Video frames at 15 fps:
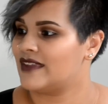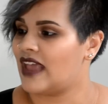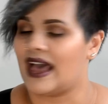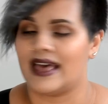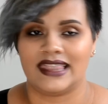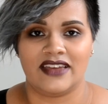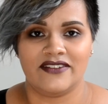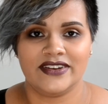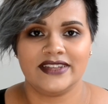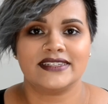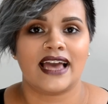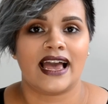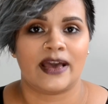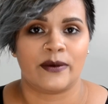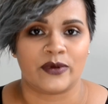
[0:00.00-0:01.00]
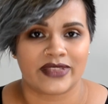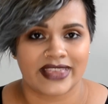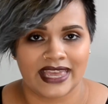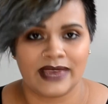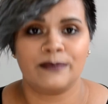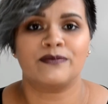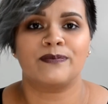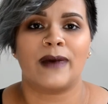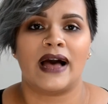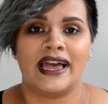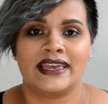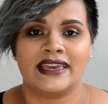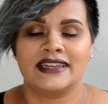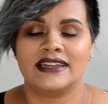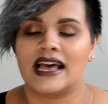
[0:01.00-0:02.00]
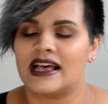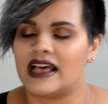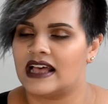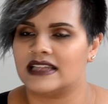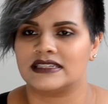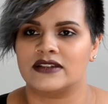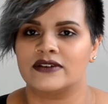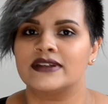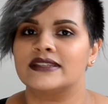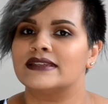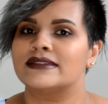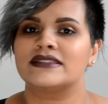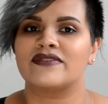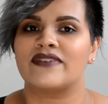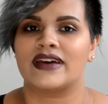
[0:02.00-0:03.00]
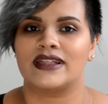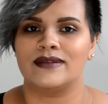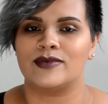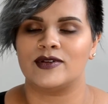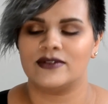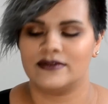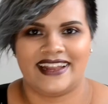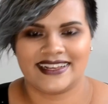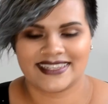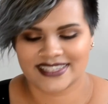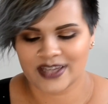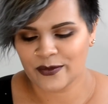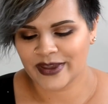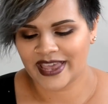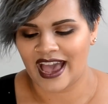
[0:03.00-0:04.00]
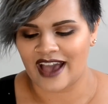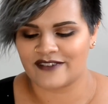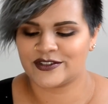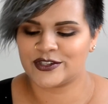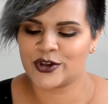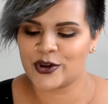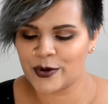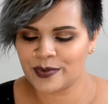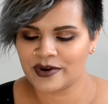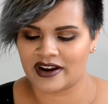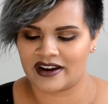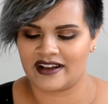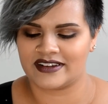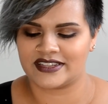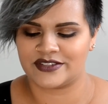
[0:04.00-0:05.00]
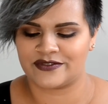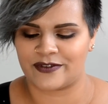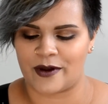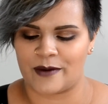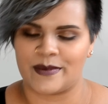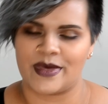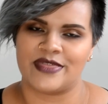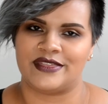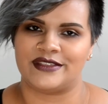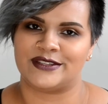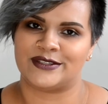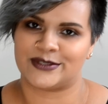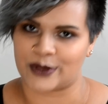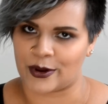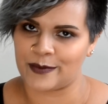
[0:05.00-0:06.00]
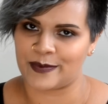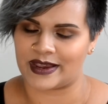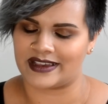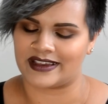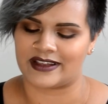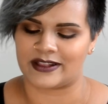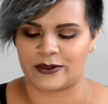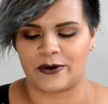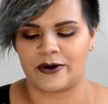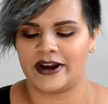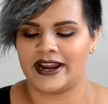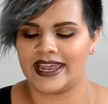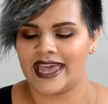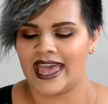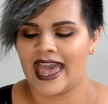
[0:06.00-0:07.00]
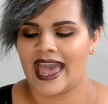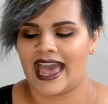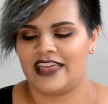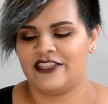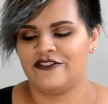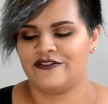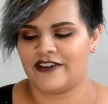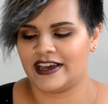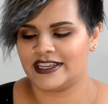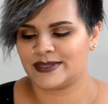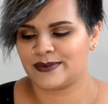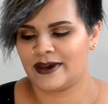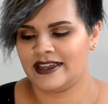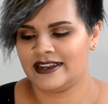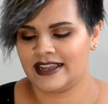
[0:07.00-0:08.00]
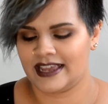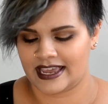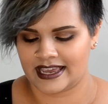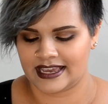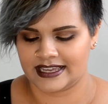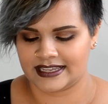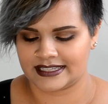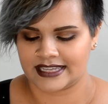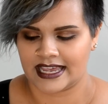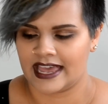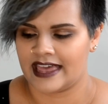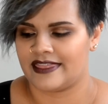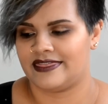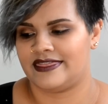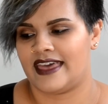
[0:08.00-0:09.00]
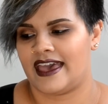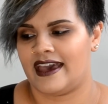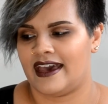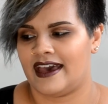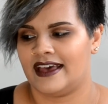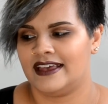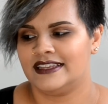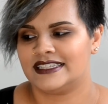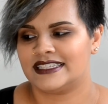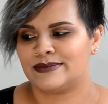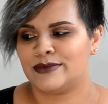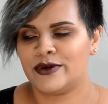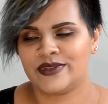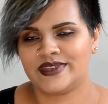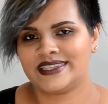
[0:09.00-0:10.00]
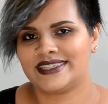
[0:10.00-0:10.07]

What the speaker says: I love it. I will keep buying it as long as it's available. Next up, we have two products from Soap & Glory, and the first one is their Smoothie